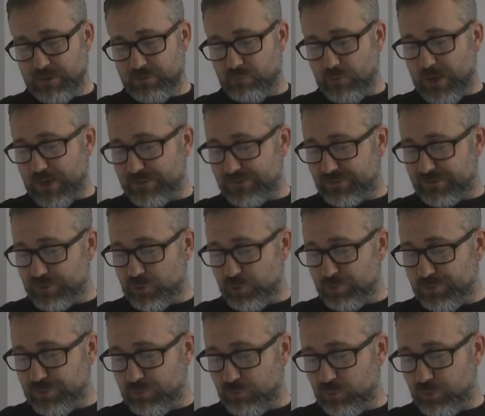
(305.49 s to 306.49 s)
Rat
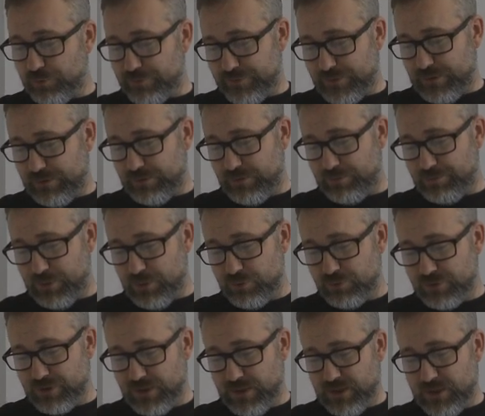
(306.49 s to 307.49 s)
scooped the water out of the
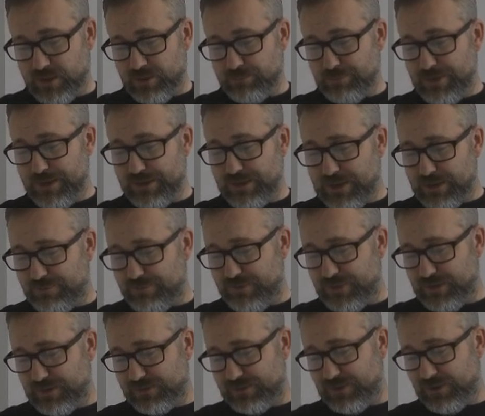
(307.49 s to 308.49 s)
boat and made
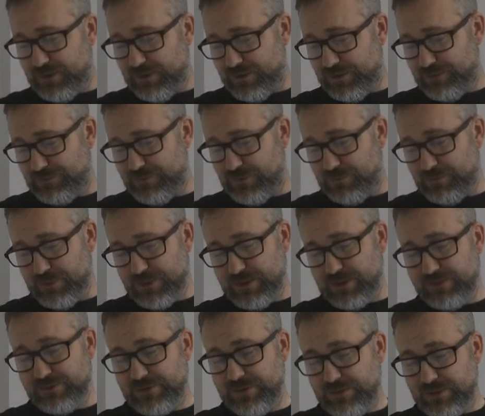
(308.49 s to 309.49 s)
everything tidy for them to
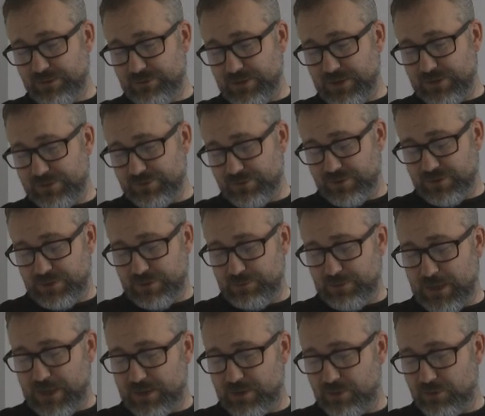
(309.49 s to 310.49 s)
continue their journey
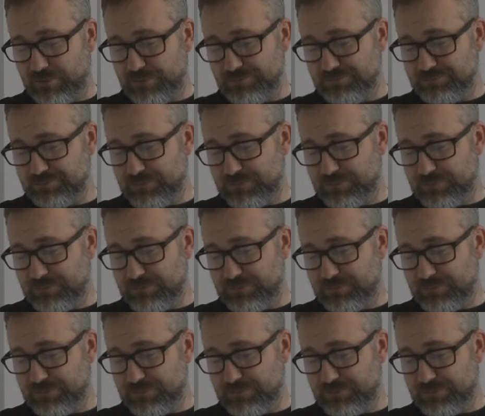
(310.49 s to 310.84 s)
back home.